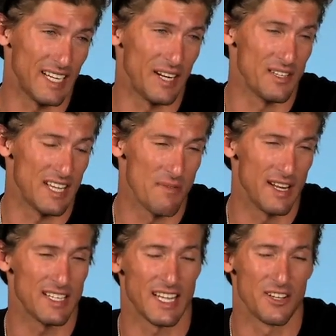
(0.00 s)
it was him and
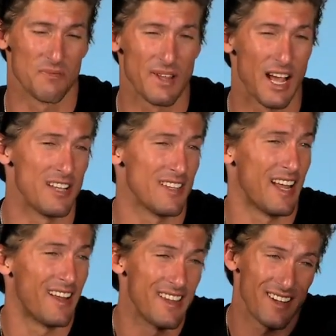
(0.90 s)
he seen it was me. I was
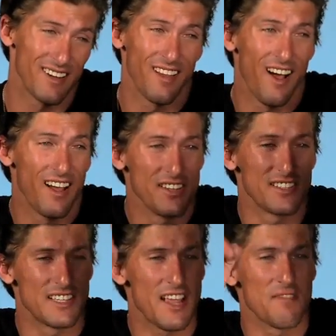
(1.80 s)
like, Kala, you
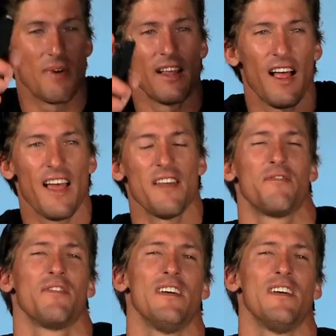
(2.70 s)
saved my life.